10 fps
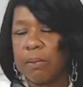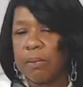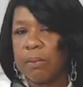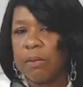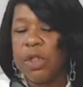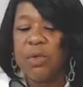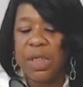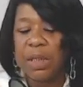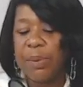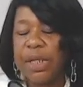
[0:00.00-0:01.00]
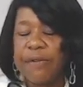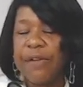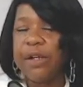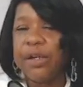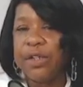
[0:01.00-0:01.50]
You need to point the
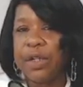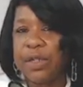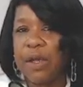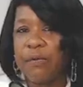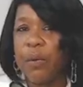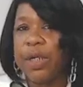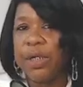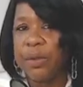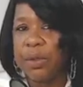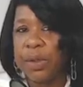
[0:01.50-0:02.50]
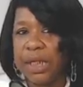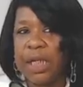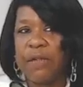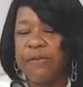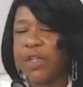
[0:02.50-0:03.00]
finger at yourself. What are you doing
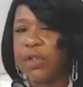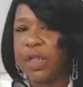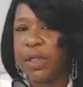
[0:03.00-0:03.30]
individually?